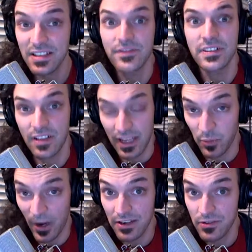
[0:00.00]
if it's like
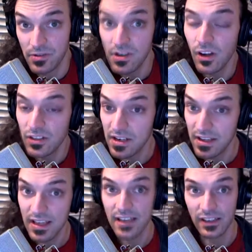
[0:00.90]
brand new songs, and
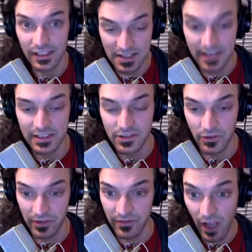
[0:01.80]
again, like I said, it's sort of,